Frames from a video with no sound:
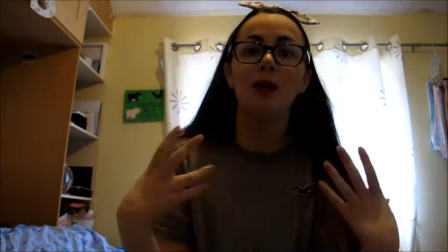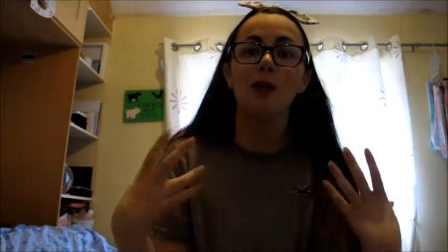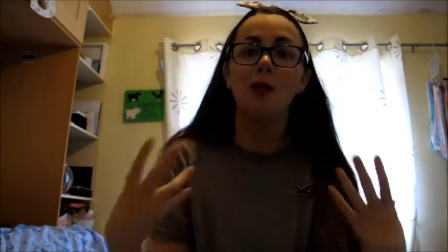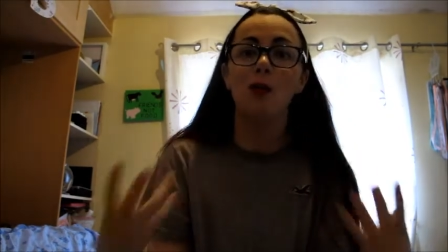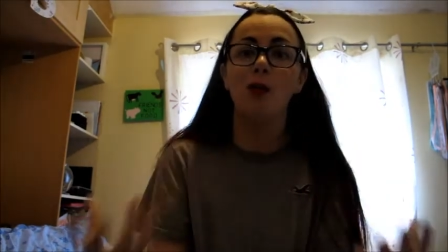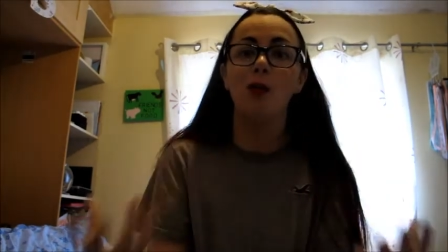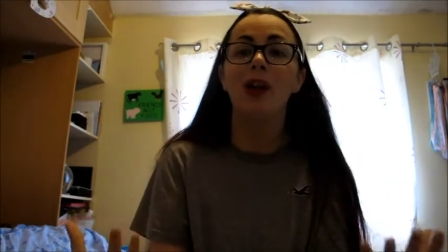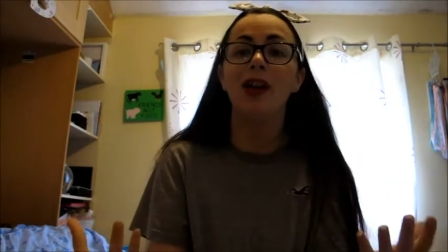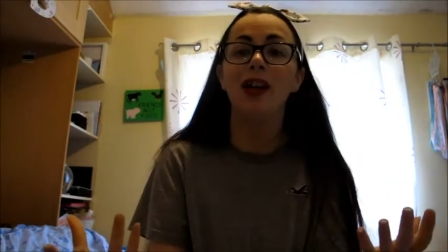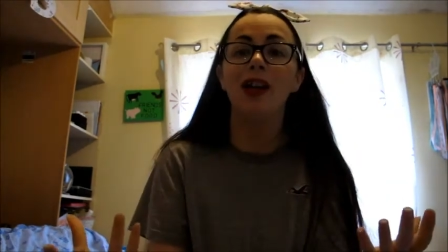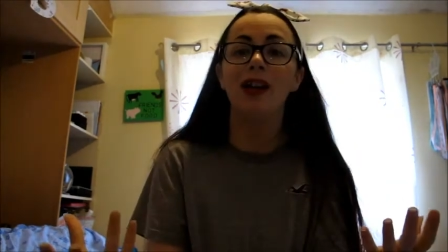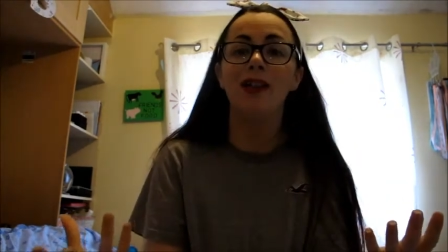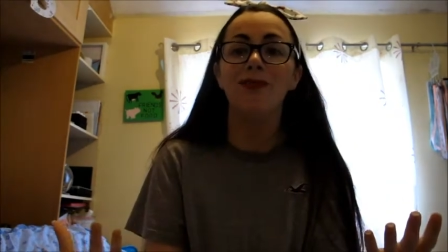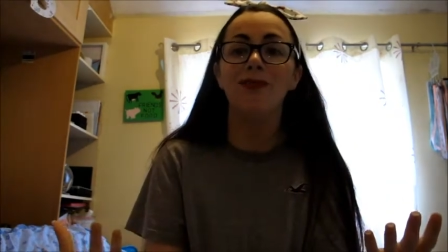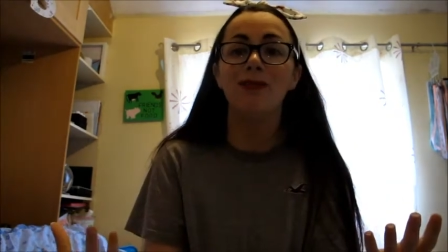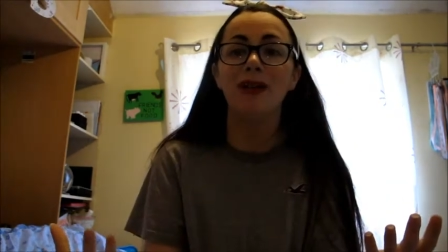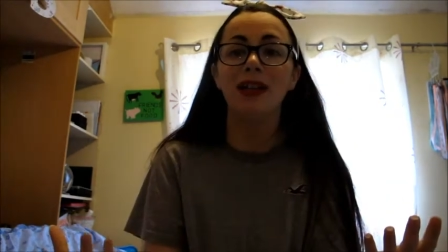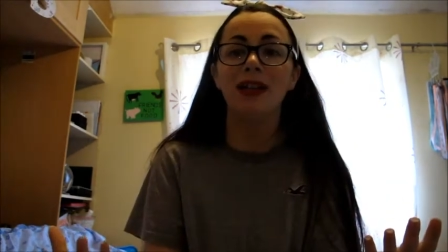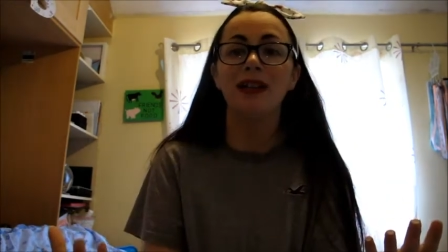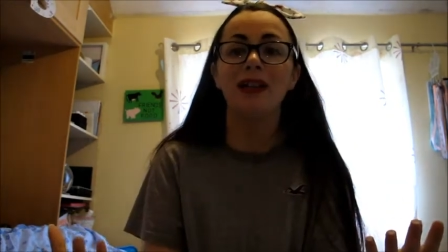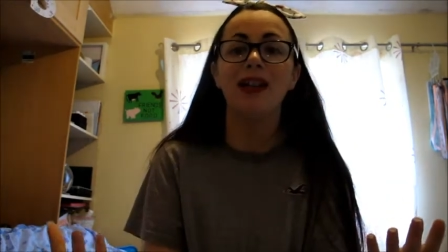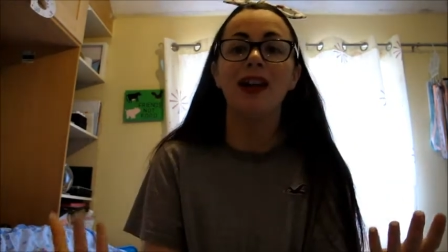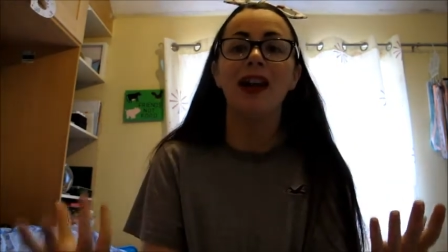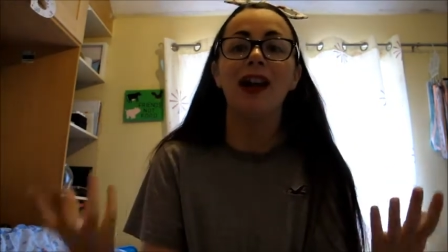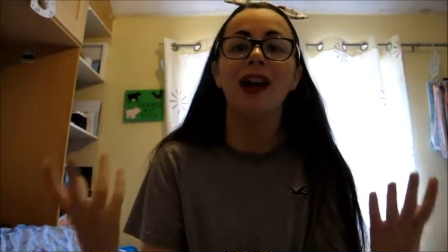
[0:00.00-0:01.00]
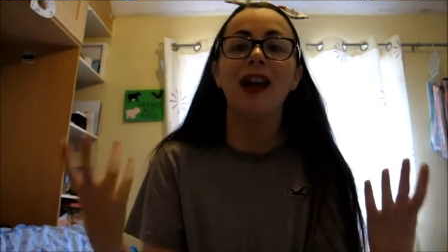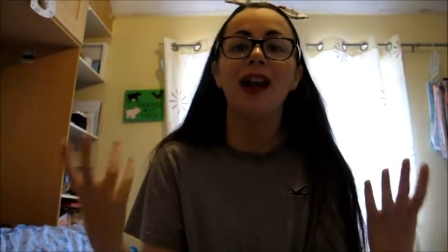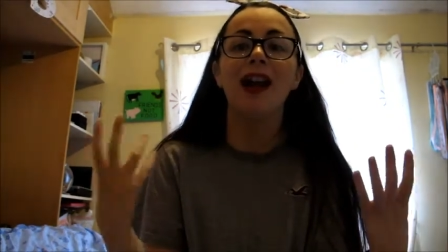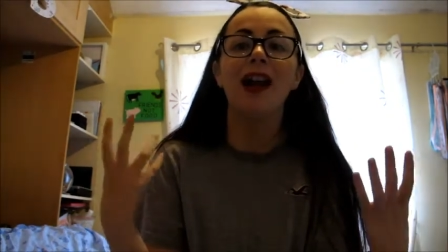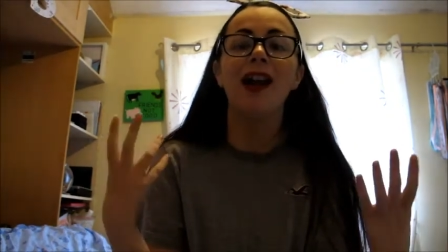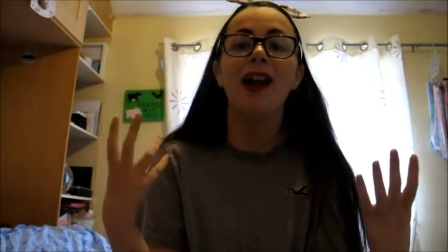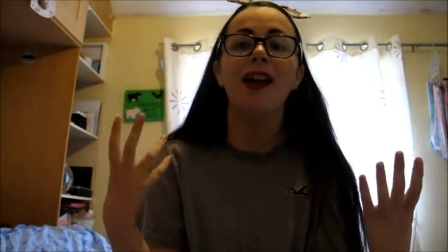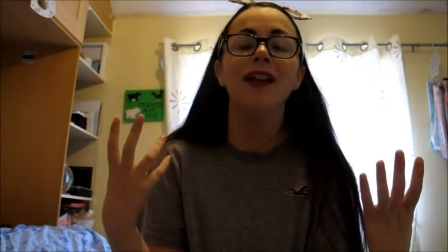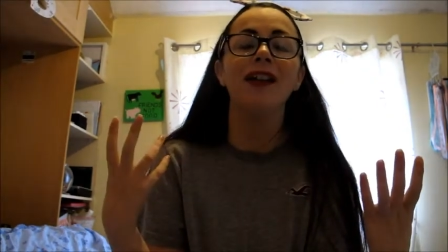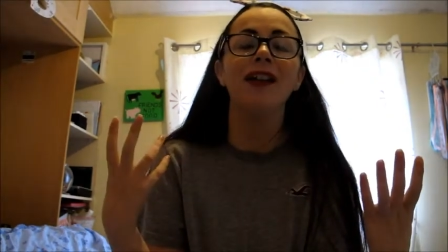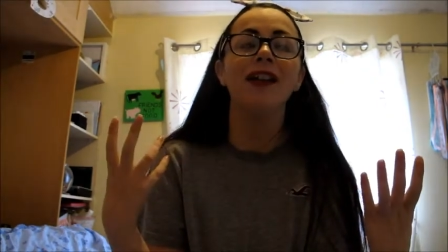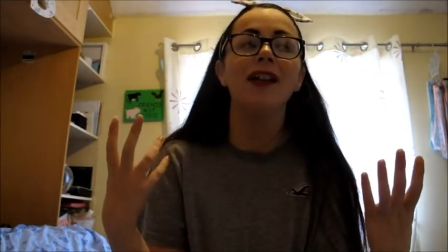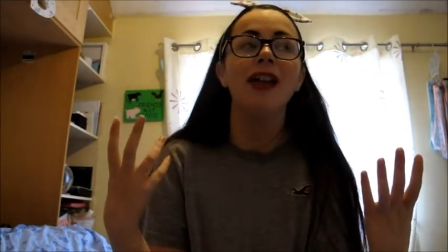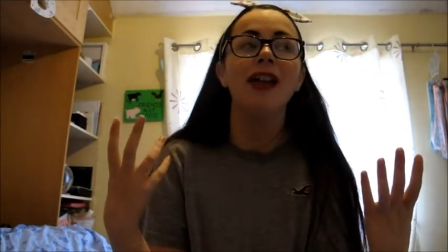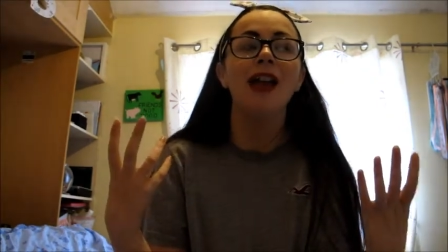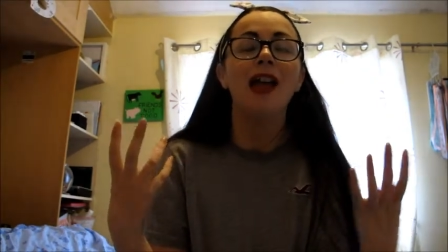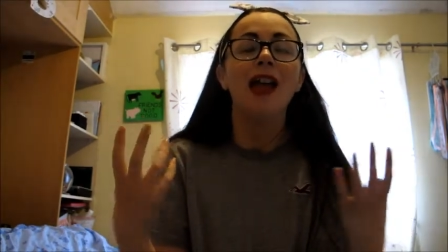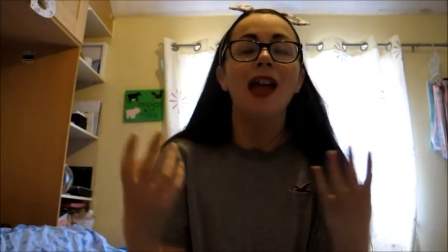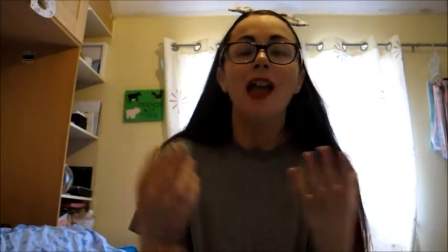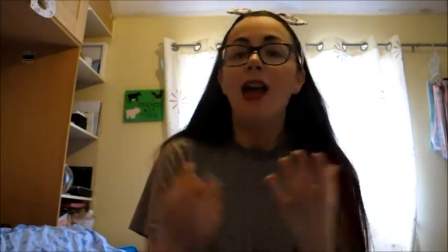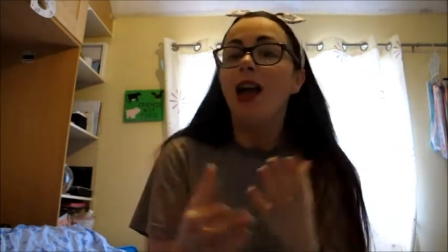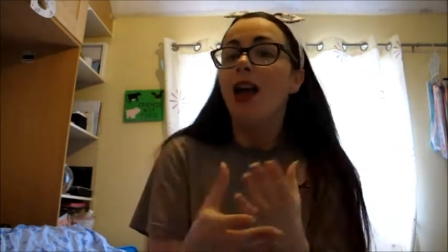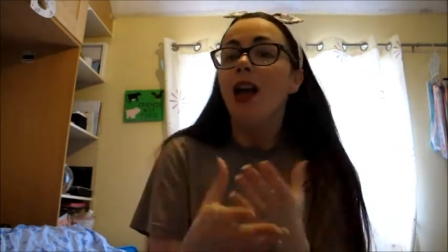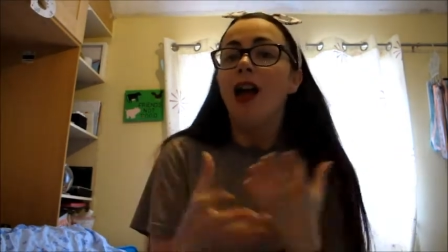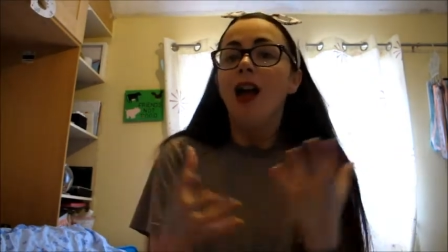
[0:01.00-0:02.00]
why I've been there, and
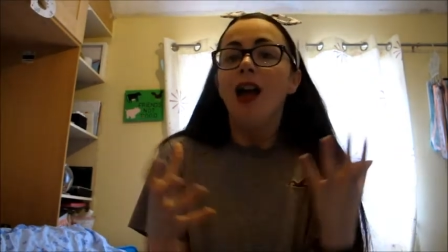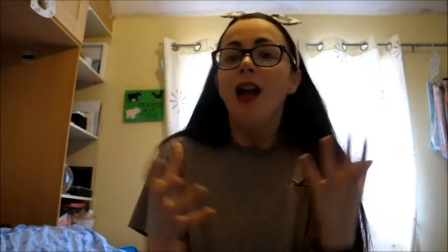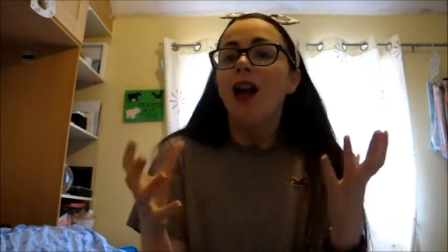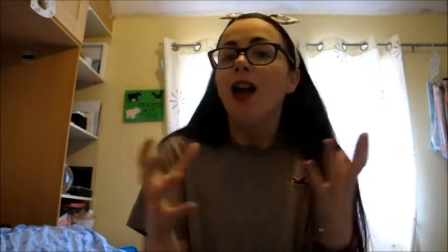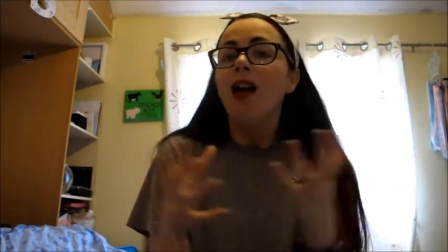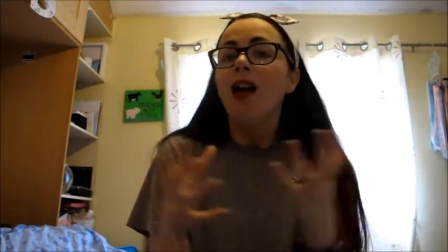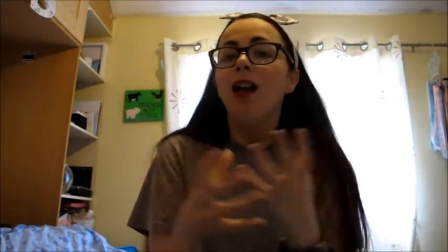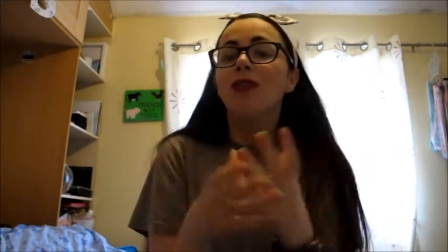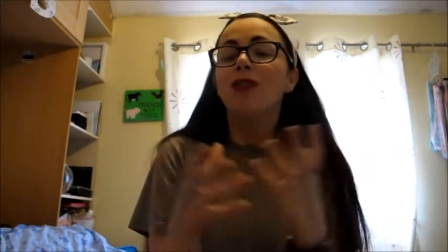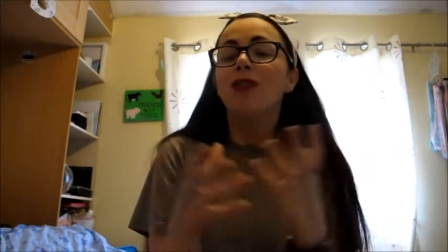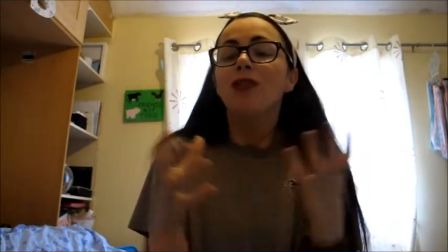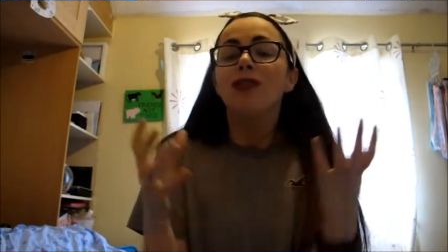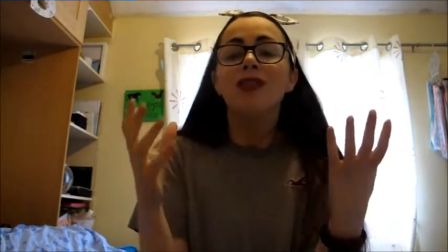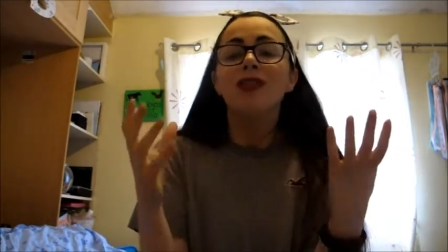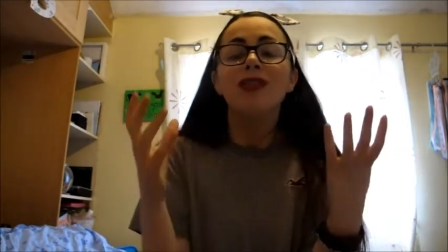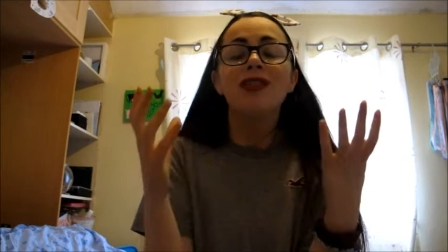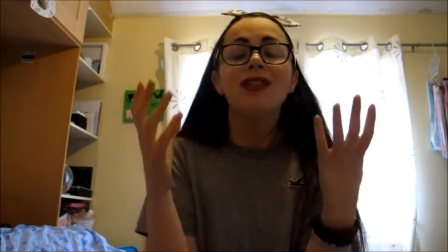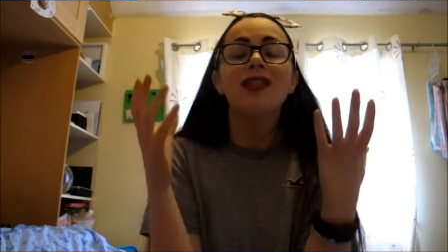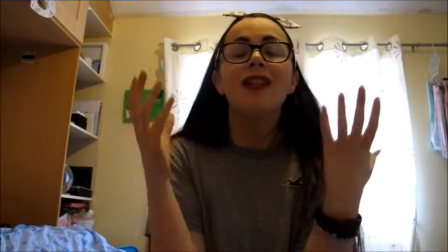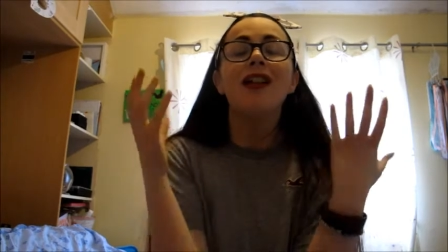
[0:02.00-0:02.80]
just